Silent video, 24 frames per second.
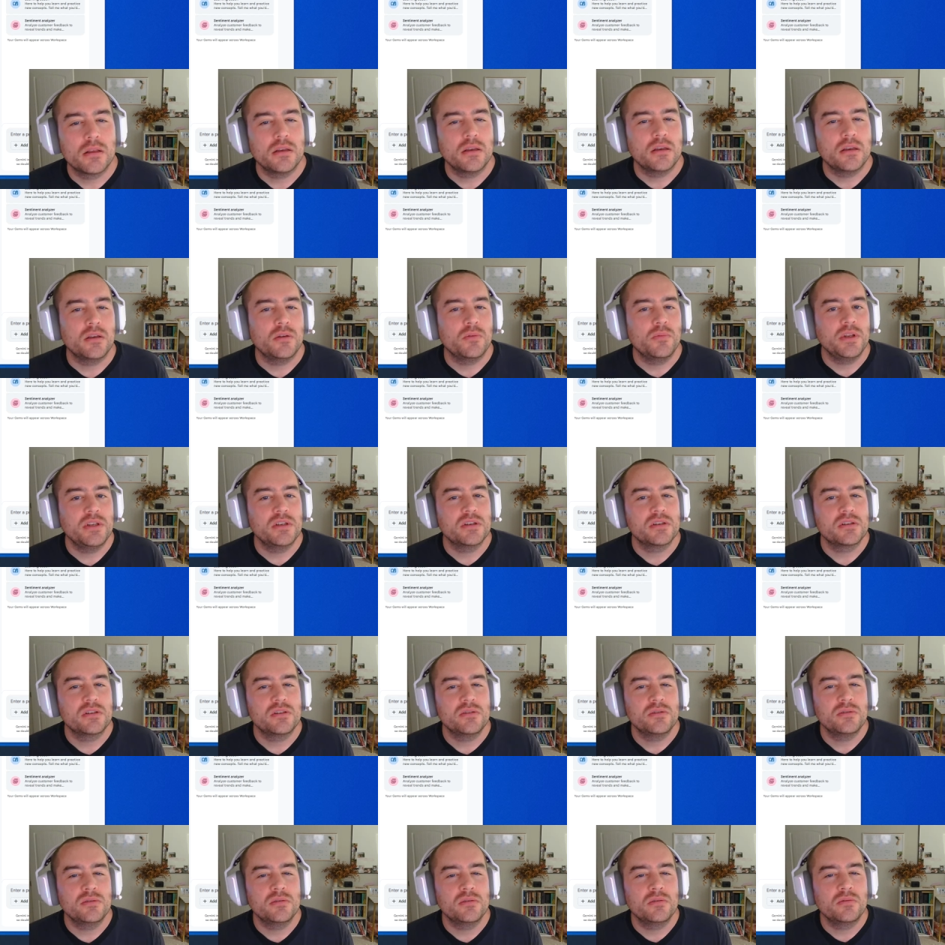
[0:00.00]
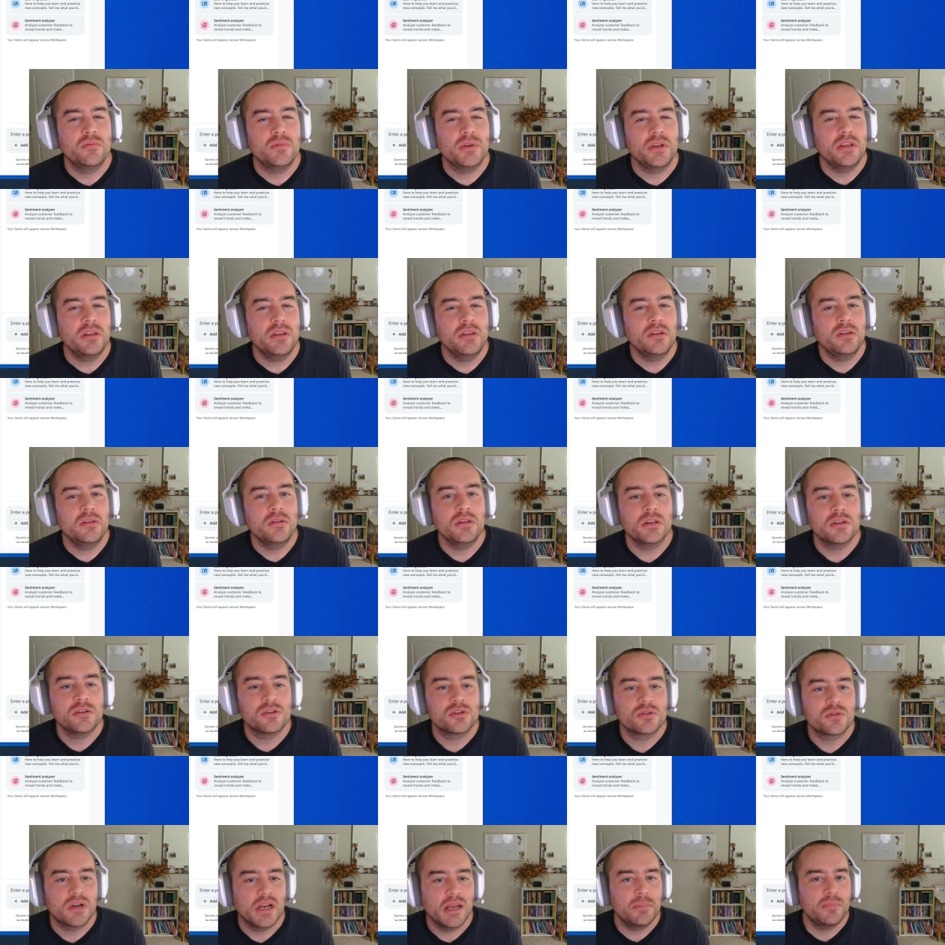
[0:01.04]
In
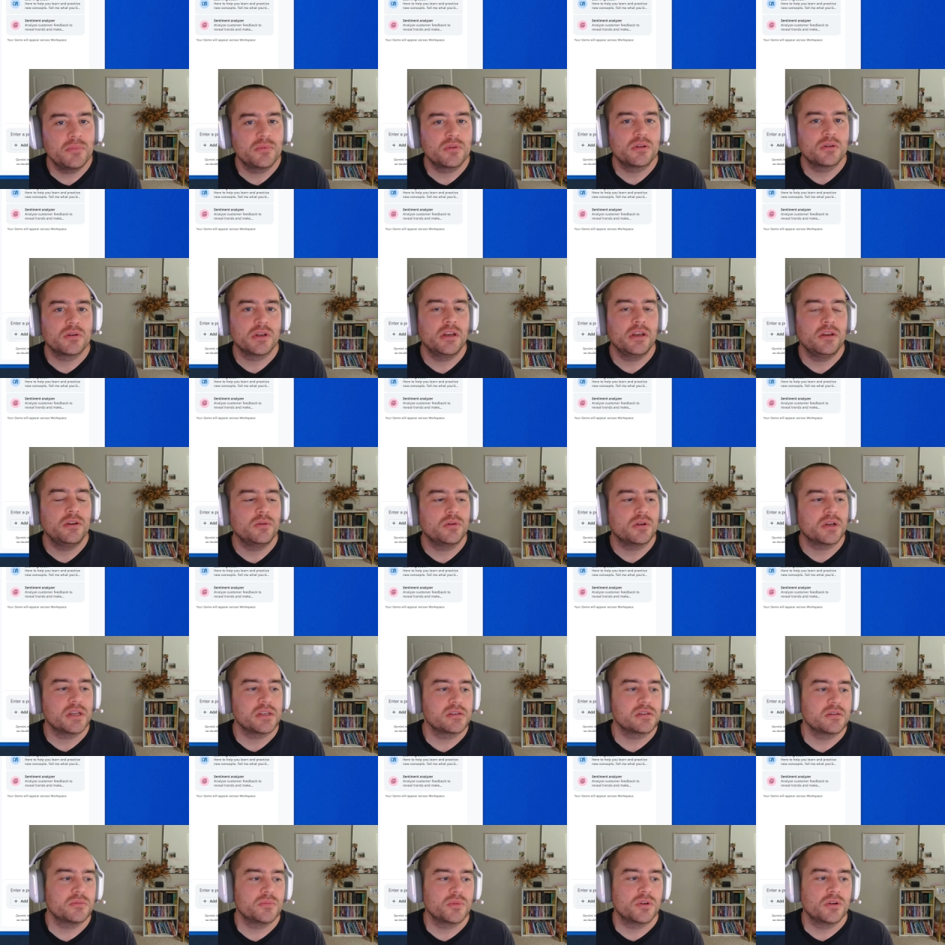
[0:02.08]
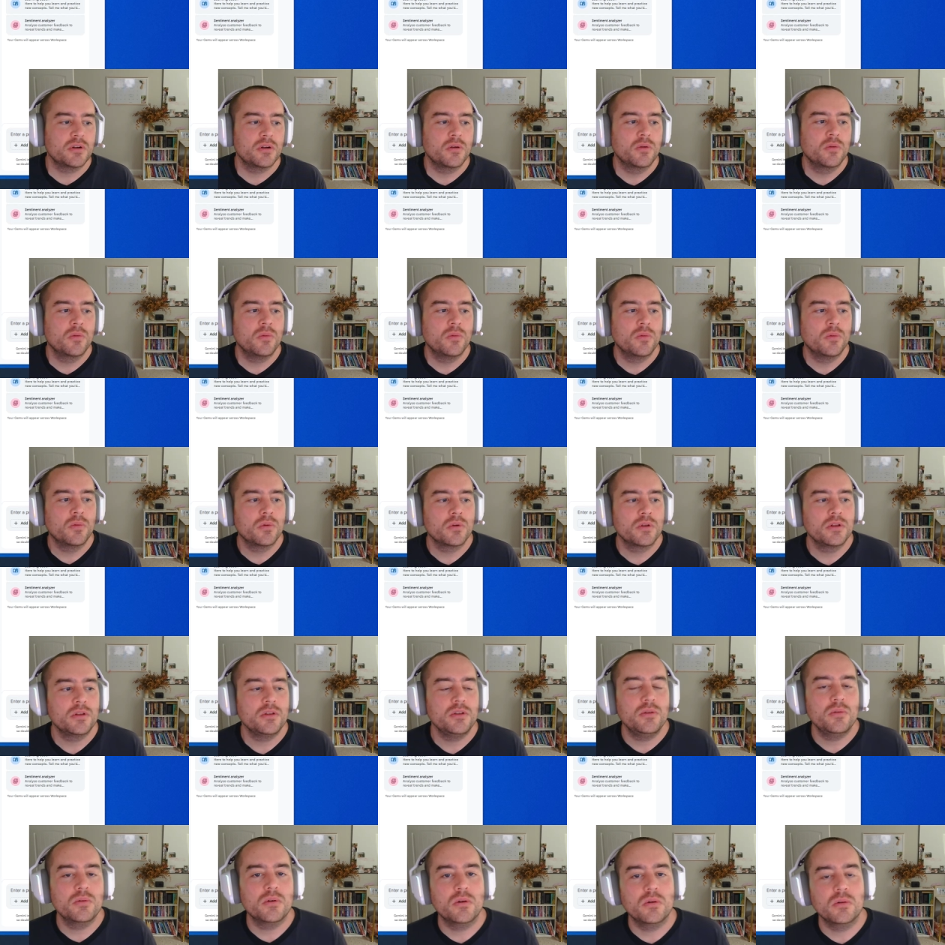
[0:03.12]
Stripe, to create a new customer,
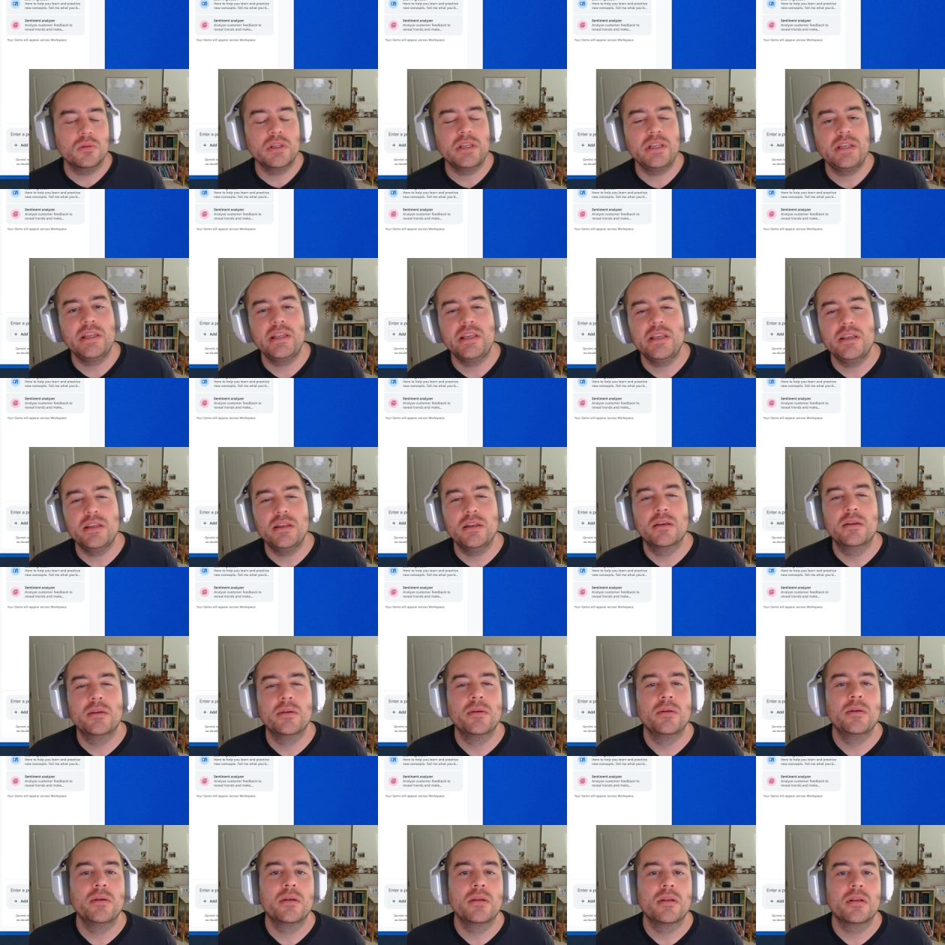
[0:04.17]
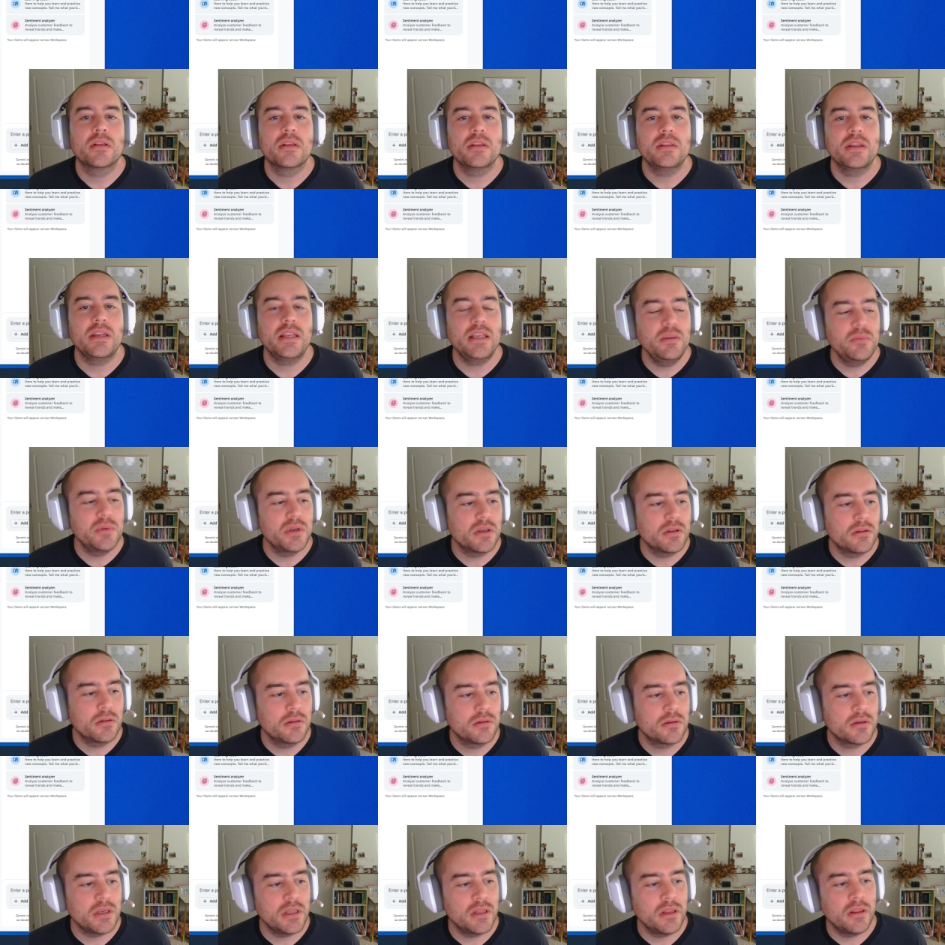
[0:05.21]
you only need the email,
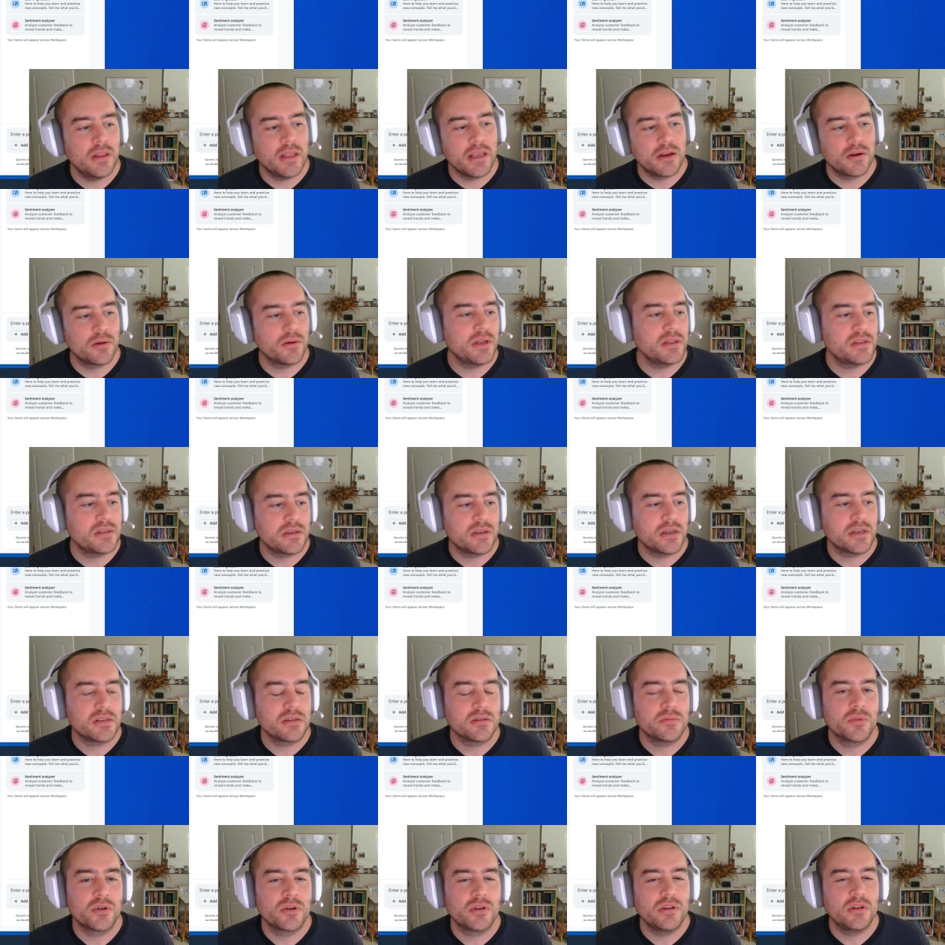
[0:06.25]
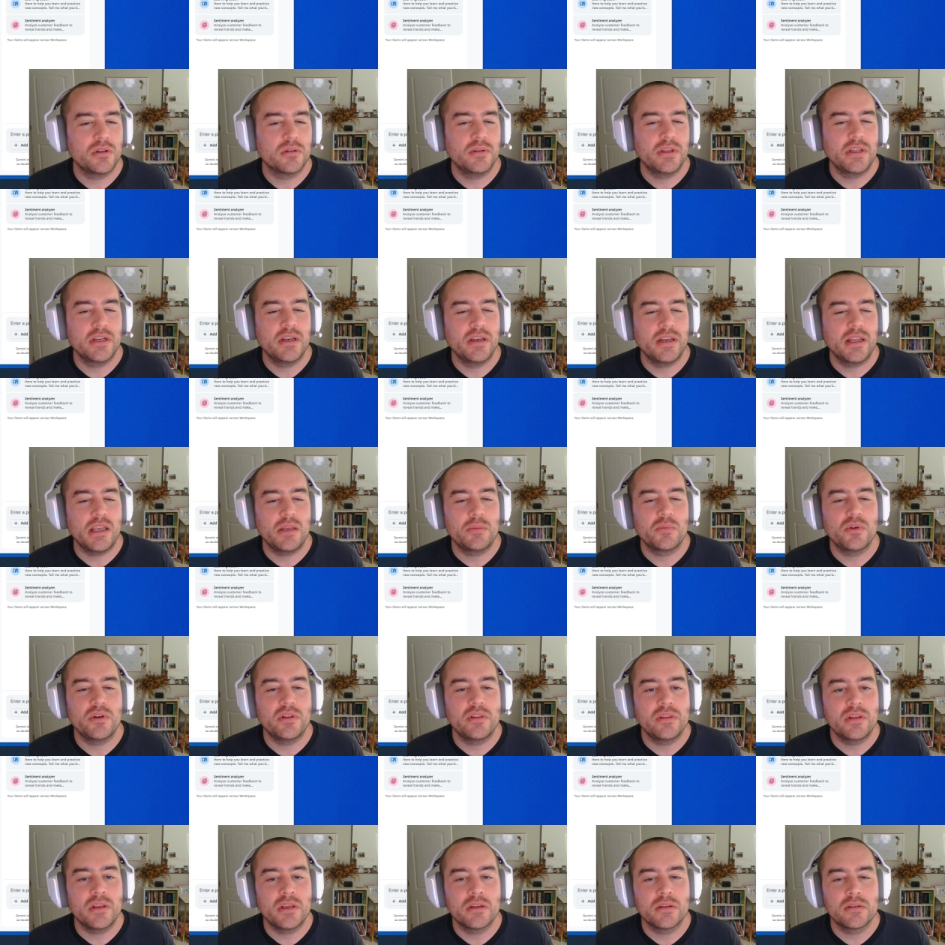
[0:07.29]
and then that creates a customer. You don't need a name or
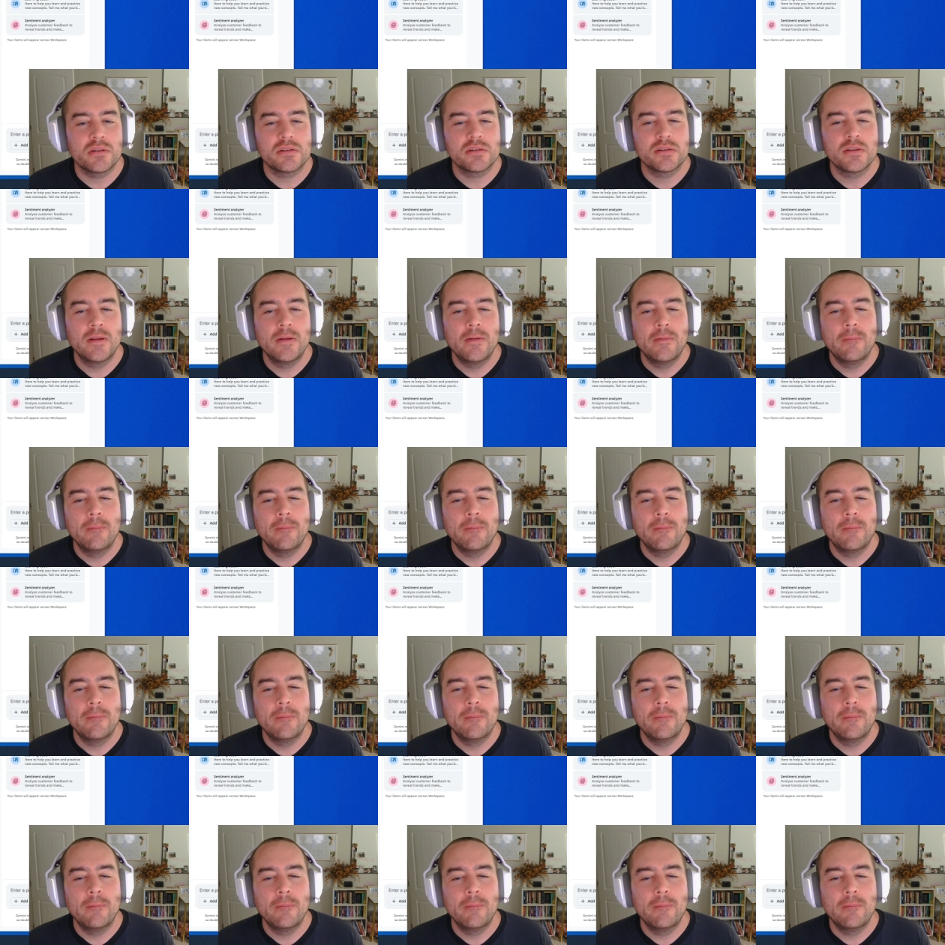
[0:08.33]
anything else.